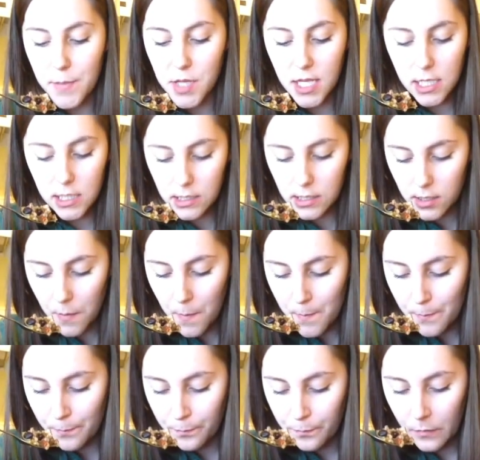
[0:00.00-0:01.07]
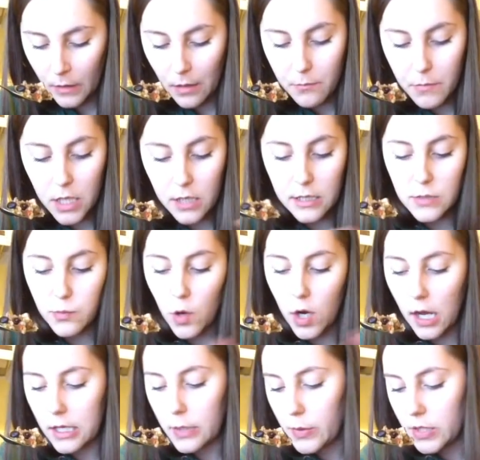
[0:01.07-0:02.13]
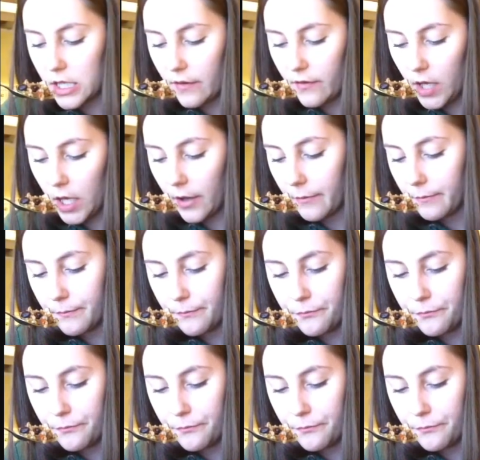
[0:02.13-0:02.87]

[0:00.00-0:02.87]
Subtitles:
but this meal is 100% vegan.